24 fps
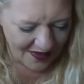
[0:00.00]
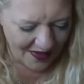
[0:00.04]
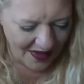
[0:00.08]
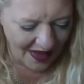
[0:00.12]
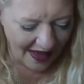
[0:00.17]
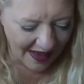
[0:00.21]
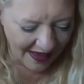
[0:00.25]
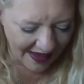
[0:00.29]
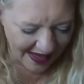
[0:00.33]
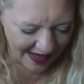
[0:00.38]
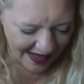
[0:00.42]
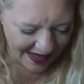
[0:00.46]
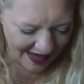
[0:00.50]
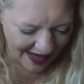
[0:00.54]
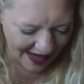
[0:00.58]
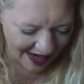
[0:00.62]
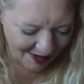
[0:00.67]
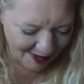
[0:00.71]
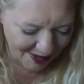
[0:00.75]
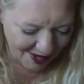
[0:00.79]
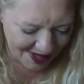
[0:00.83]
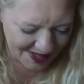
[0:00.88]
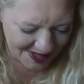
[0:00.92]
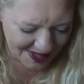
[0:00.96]
that I
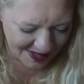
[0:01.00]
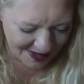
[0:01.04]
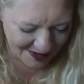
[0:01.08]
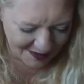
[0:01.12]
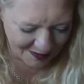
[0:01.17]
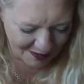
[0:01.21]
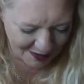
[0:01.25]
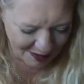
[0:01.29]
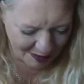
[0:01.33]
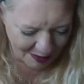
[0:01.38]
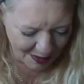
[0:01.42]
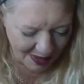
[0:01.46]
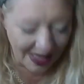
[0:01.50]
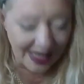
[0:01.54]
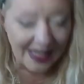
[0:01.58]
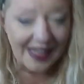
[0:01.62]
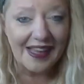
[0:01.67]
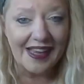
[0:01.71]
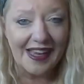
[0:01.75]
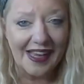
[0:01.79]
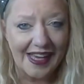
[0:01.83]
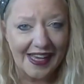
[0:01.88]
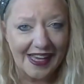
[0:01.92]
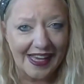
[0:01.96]
inherited from
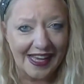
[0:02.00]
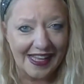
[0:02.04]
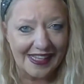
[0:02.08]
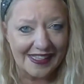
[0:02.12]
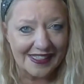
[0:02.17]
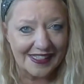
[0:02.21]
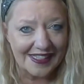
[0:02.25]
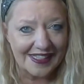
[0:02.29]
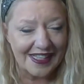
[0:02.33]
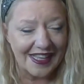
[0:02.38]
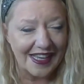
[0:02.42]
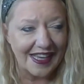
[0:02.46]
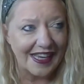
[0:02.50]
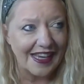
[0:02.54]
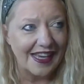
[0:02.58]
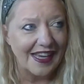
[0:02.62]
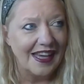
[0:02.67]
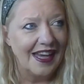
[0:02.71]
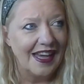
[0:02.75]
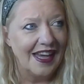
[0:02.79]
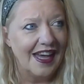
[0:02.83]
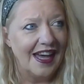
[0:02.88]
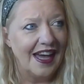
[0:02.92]
my late auntie.